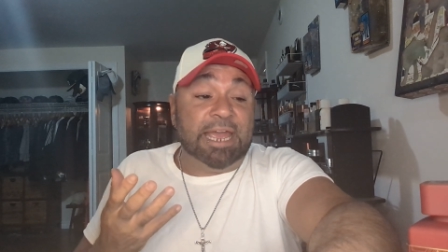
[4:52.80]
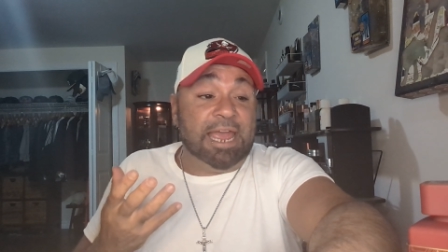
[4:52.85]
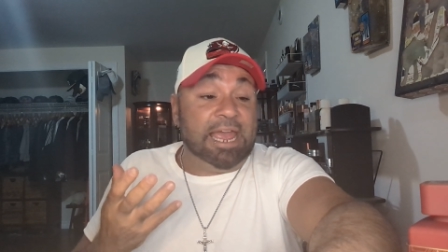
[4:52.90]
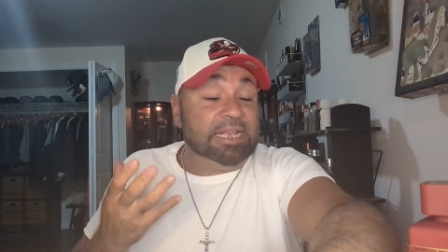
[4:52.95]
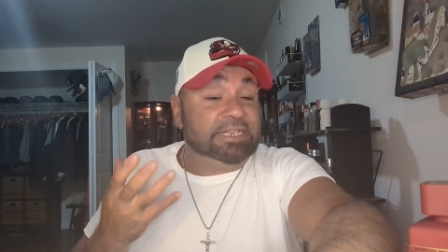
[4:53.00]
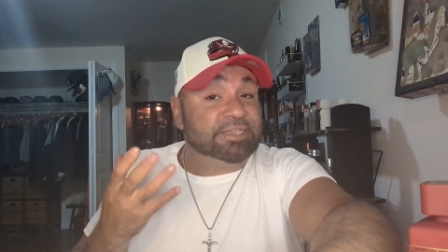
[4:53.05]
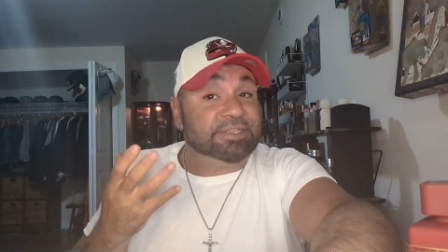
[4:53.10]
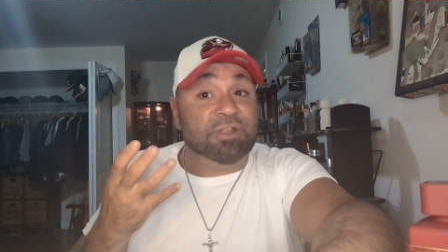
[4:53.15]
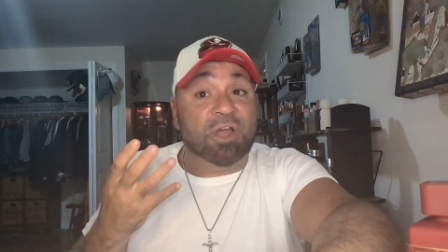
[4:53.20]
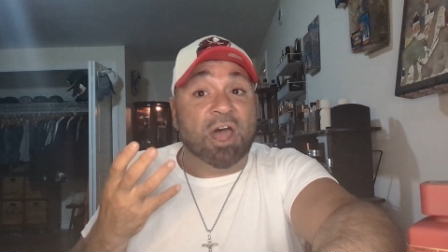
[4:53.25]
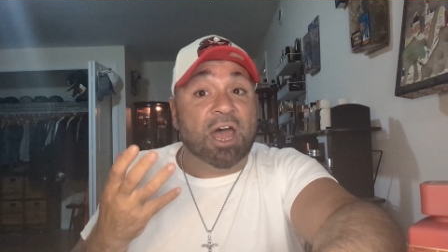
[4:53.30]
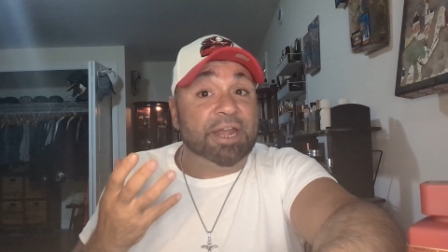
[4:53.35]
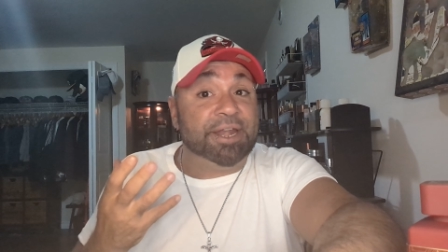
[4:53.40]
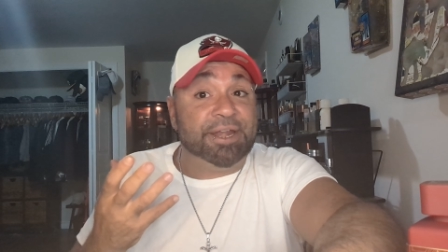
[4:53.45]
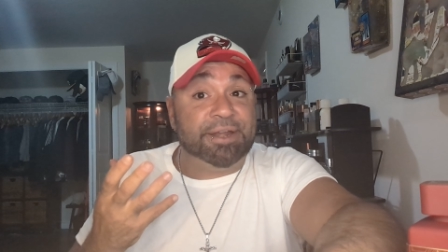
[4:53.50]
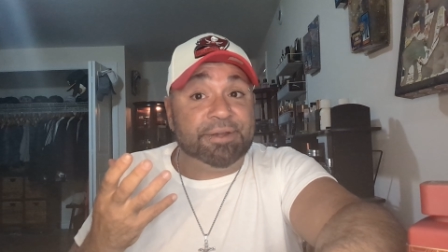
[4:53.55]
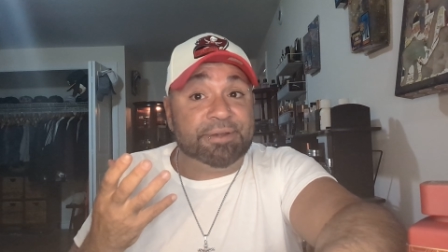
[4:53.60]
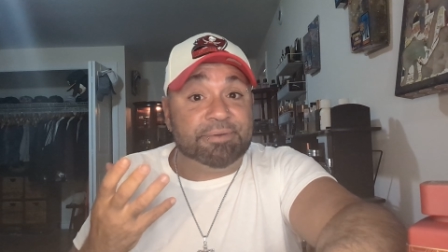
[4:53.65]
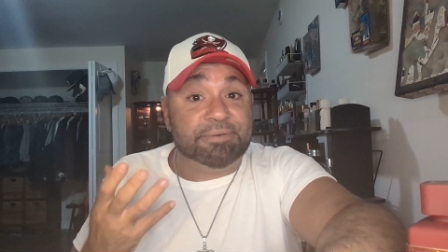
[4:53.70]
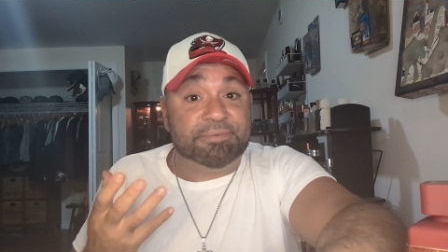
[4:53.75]
It's
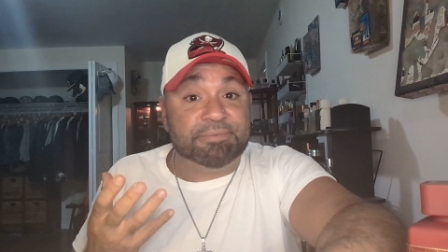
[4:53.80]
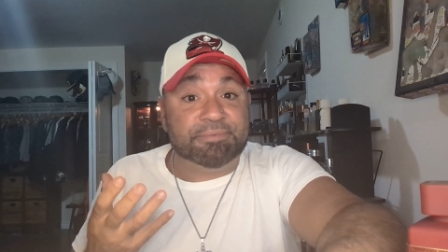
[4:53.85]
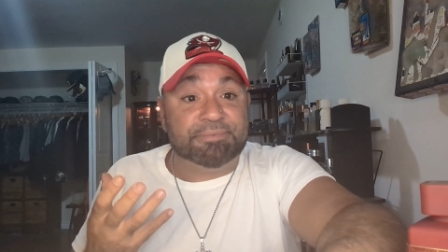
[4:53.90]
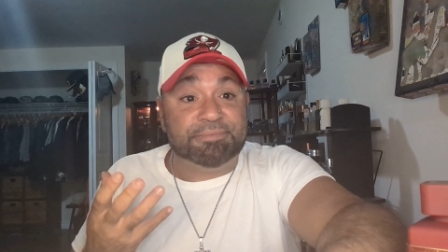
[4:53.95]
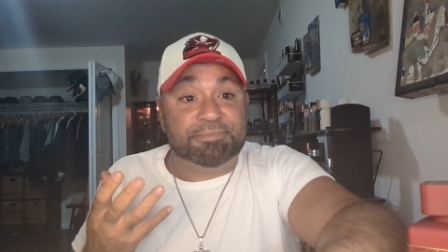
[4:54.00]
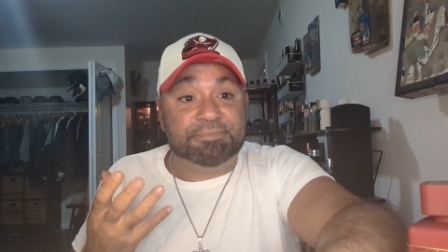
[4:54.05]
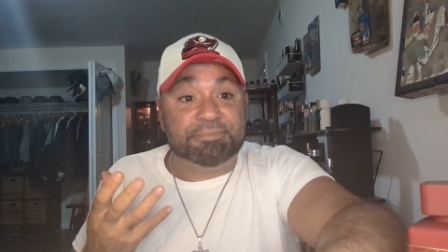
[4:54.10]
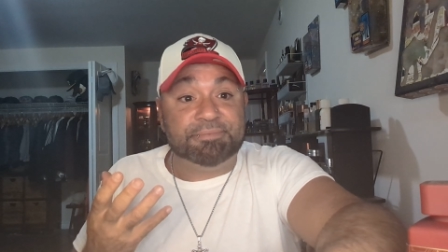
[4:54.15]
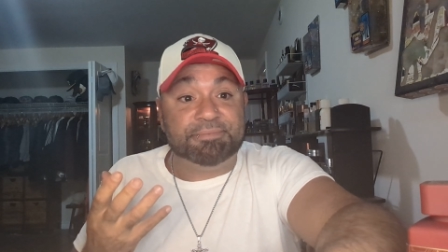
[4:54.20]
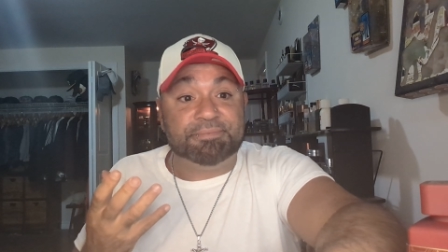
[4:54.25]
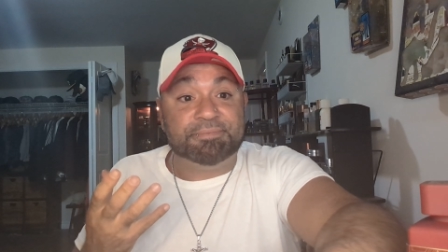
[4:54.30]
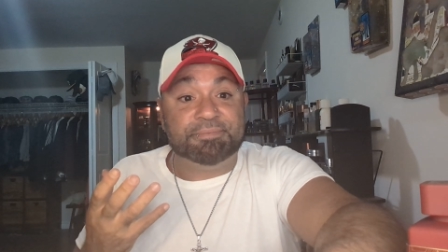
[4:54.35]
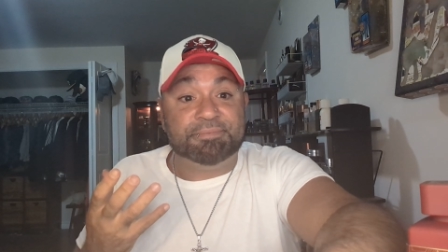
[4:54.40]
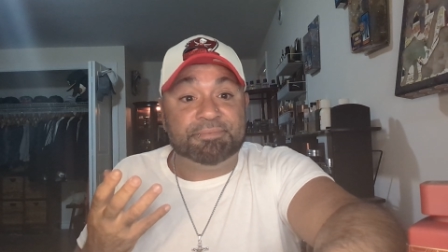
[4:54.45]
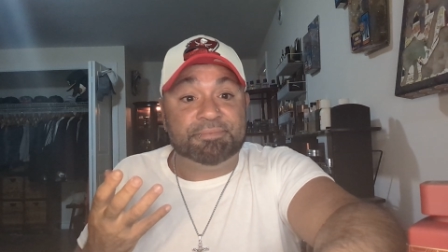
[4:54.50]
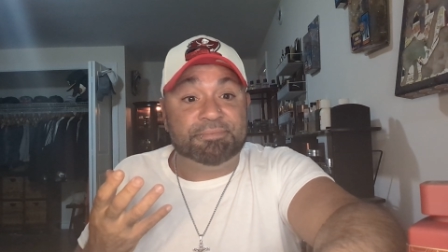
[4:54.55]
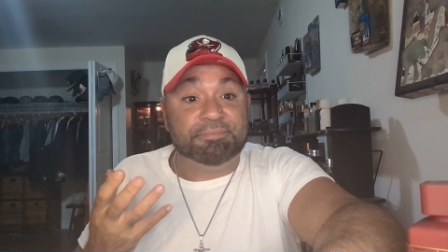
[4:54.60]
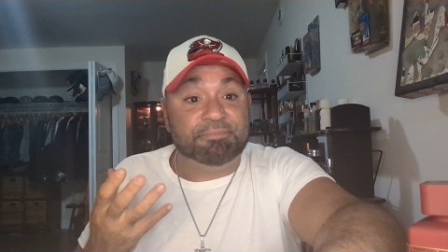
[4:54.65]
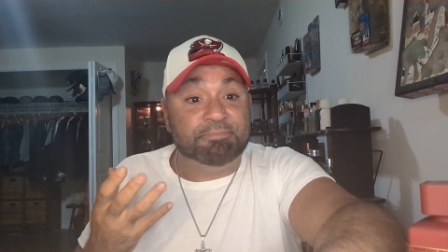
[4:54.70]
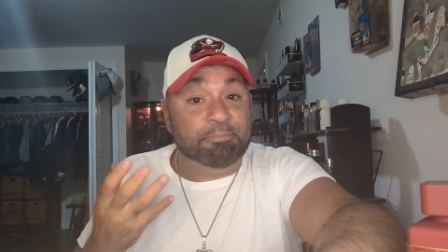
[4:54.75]
not
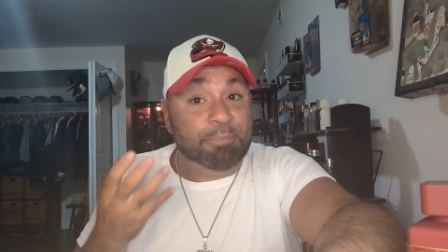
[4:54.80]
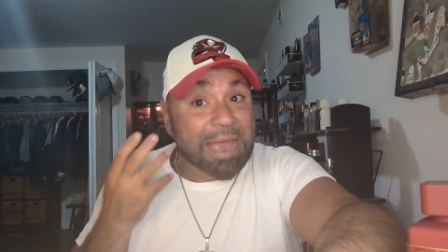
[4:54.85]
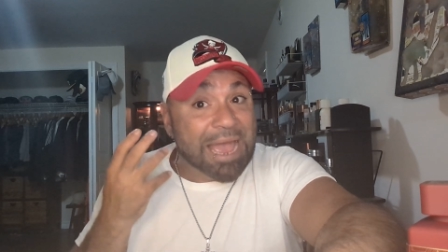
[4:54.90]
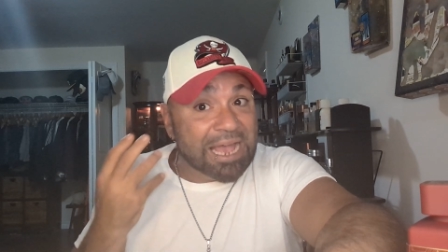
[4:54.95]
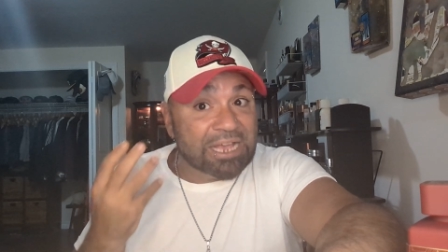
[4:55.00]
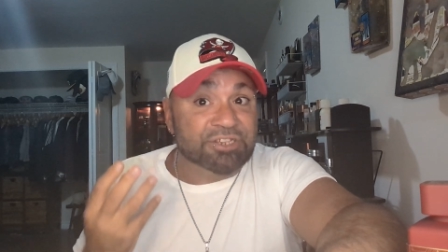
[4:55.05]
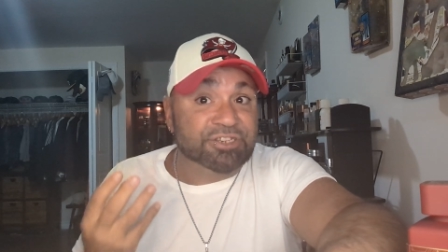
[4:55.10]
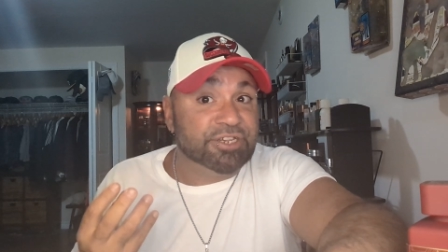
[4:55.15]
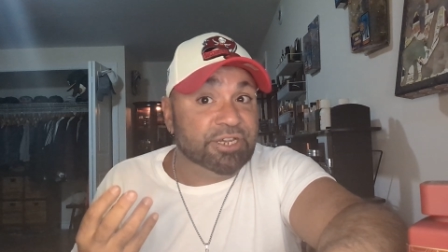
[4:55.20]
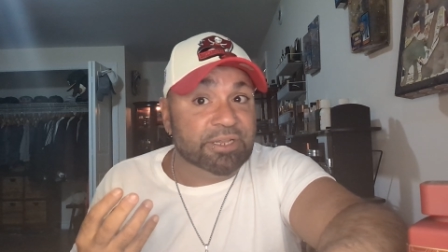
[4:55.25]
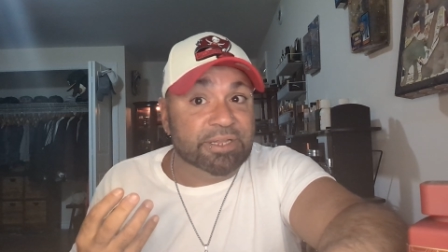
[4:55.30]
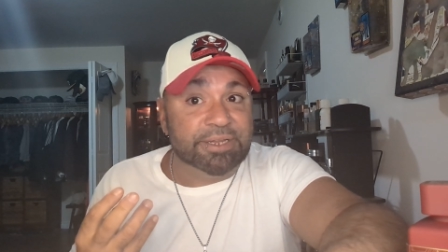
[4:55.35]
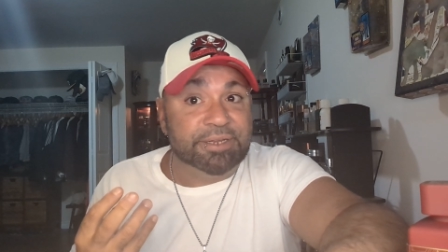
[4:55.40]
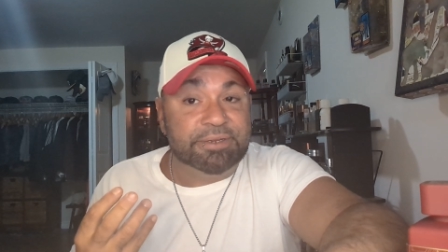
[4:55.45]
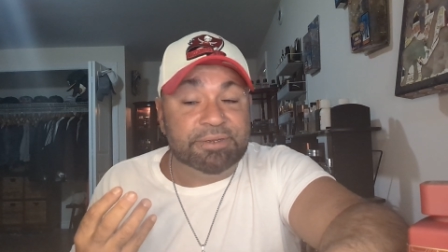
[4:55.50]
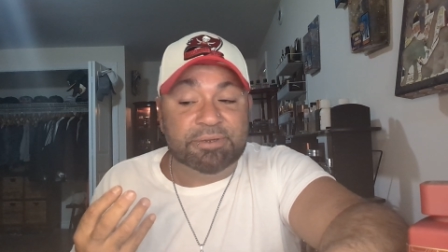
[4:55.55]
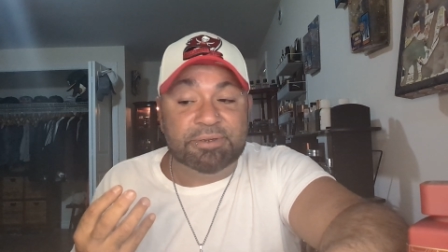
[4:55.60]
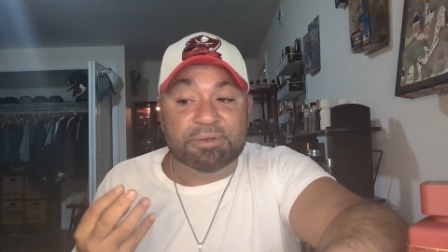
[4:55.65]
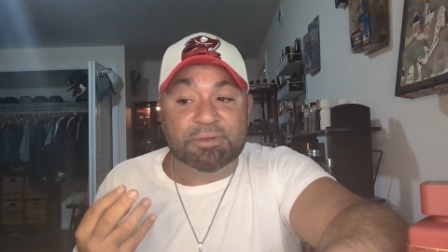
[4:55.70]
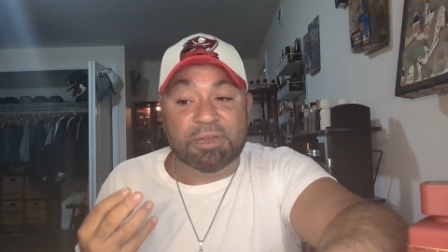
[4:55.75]

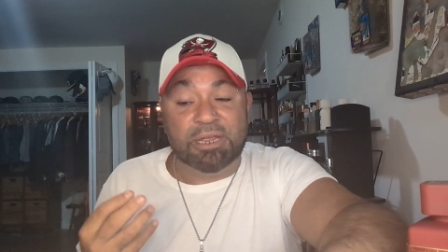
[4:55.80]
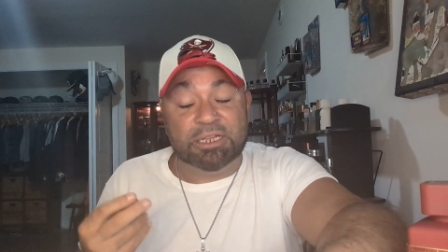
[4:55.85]
masculine